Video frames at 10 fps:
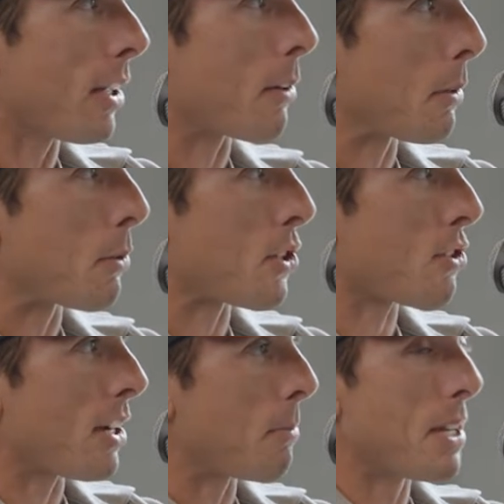Like, we were
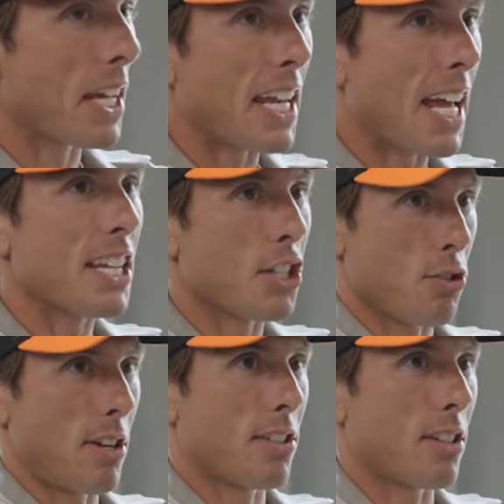just trying to mitigate any
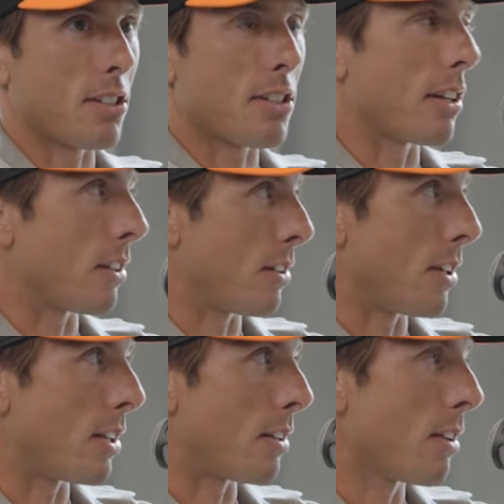stress on Taylor.
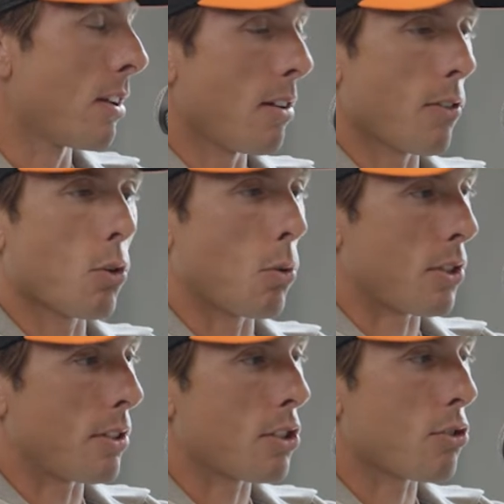And of
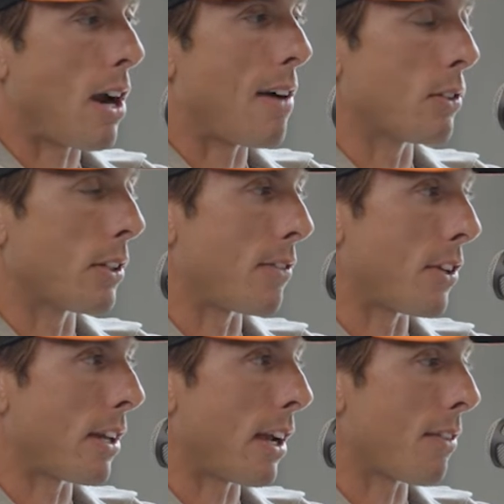course, this travel and
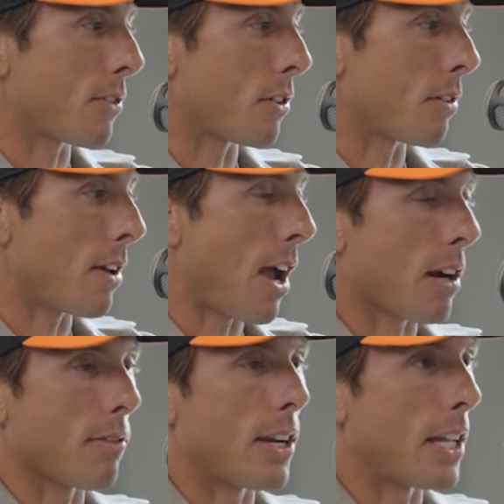everything, after
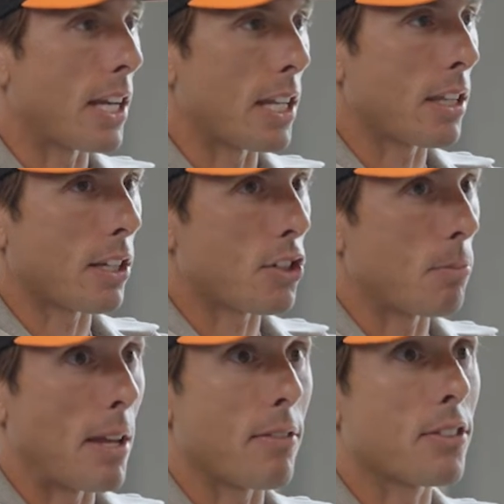aggravating anything she
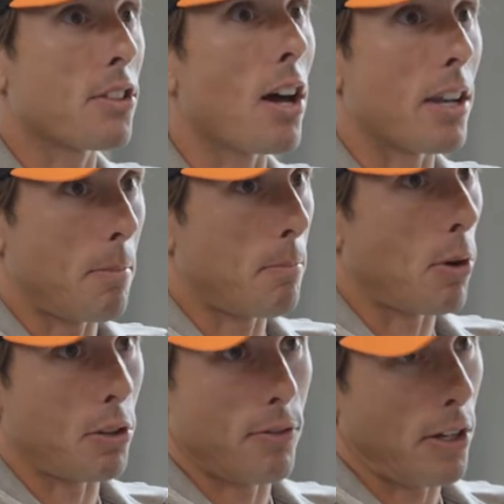may have done at
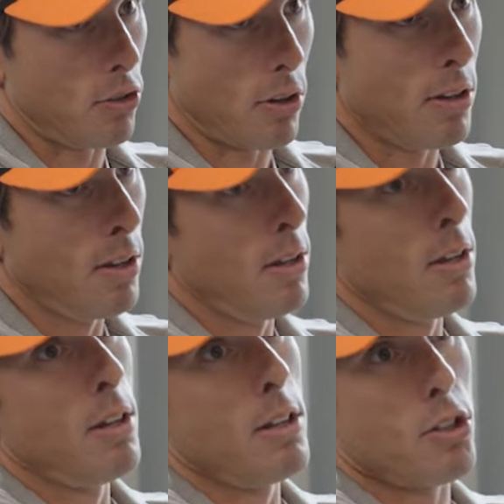Pontevedra,
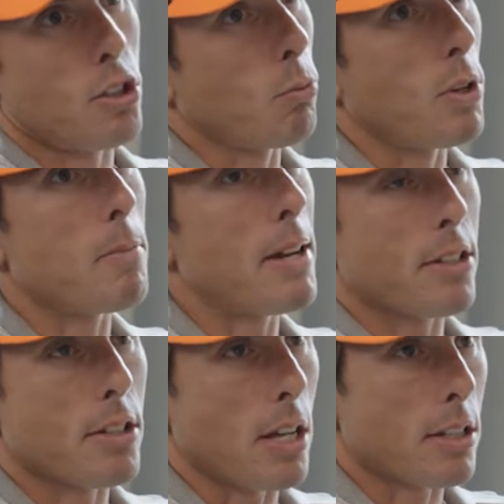just wouldn't have
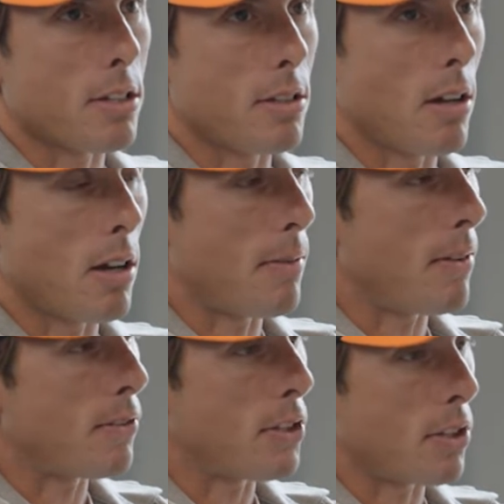made sense
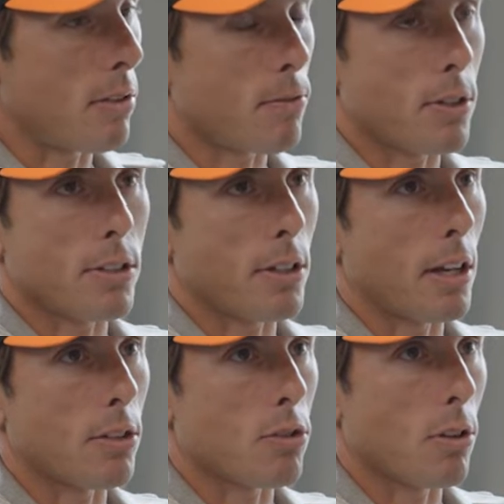if she's on the fritz
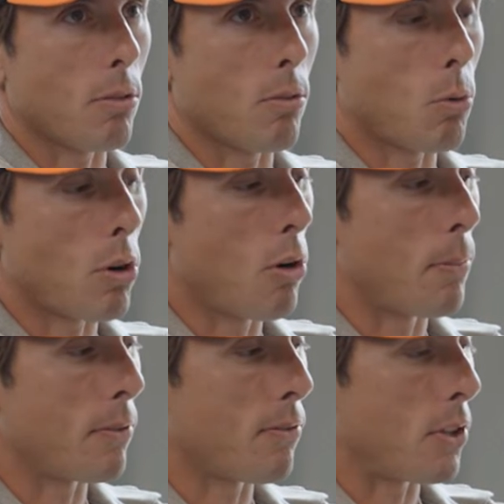again. So we're
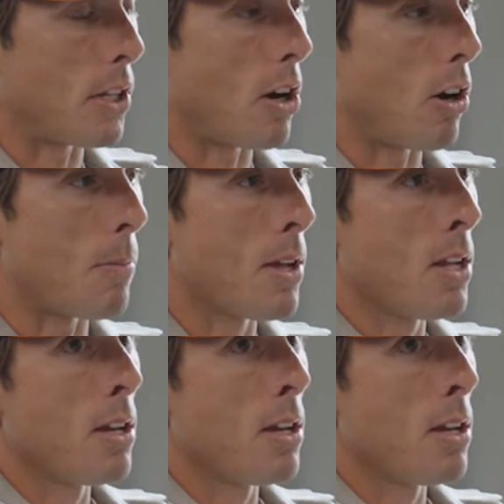hoping for NEOM.